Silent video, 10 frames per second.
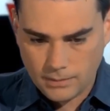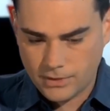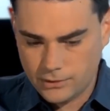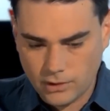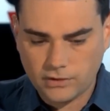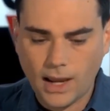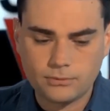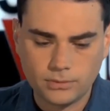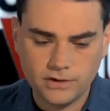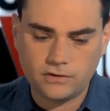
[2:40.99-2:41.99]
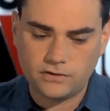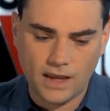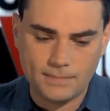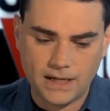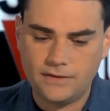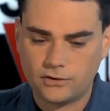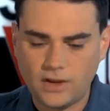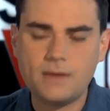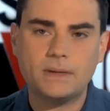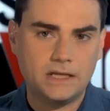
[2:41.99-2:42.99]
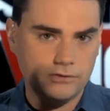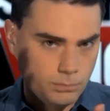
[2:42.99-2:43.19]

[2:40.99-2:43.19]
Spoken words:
Okay, but the New York Times released a statement, and their statement